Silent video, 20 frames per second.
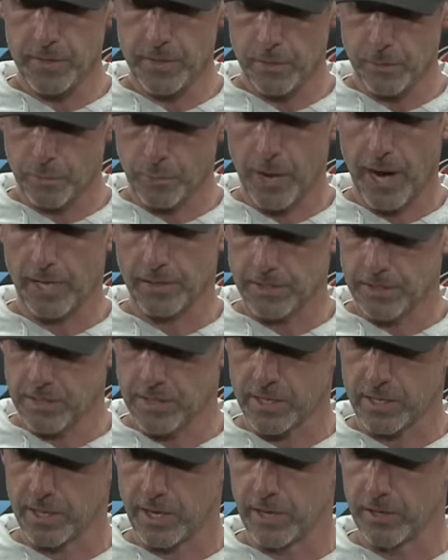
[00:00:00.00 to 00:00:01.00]
practice
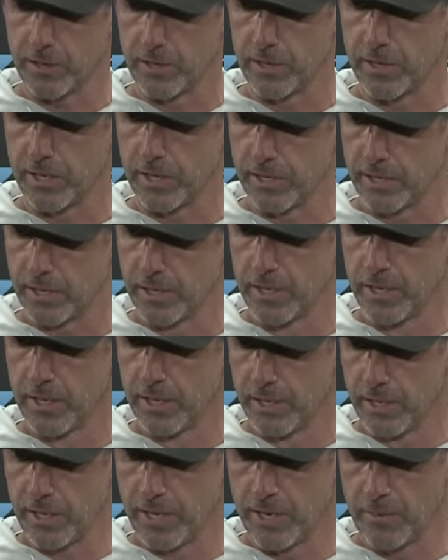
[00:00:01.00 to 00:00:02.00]
together, and
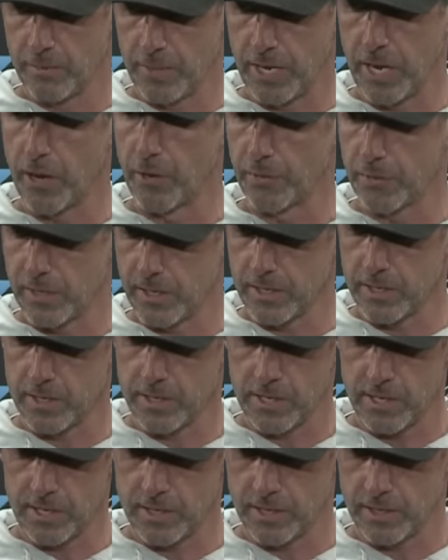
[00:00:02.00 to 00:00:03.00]
um, being healthy this
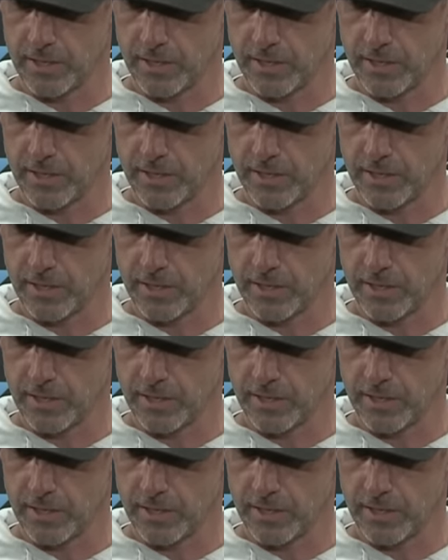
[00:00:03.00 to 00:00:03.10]
season